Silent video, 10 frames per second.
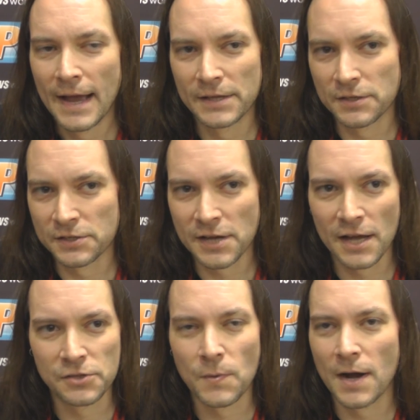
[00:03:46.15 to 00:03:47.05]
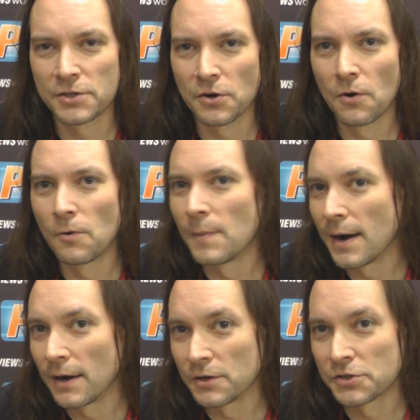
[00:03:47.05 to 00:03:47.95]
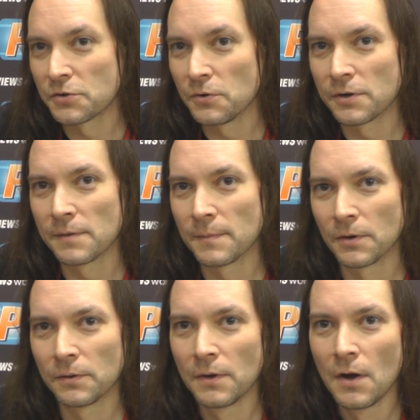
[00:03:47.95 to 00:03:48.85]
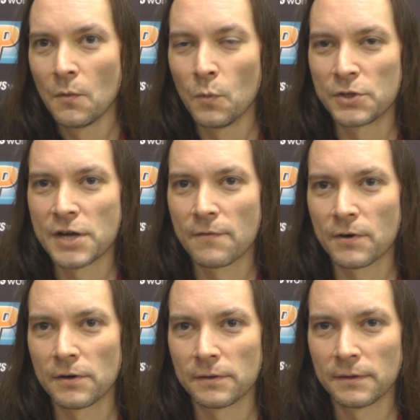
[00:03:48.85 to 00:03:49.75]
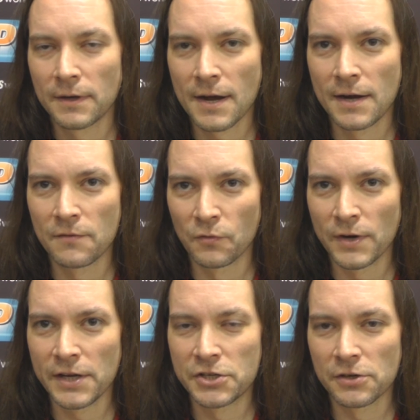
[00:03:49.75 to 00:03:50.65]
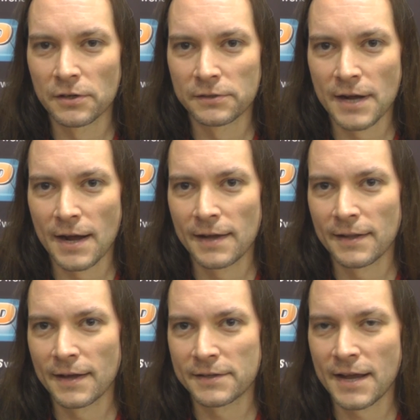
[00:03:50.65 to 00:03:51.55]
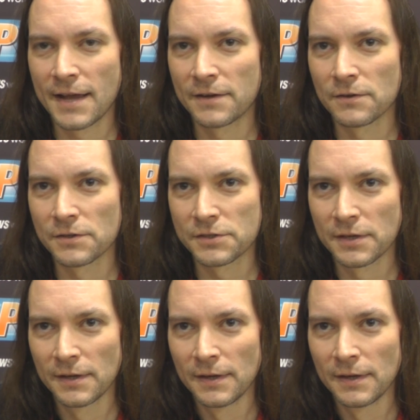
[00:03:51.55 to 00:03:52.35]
as the Sasquatch or Oma or Skookum or whichever kind of regional dialect handles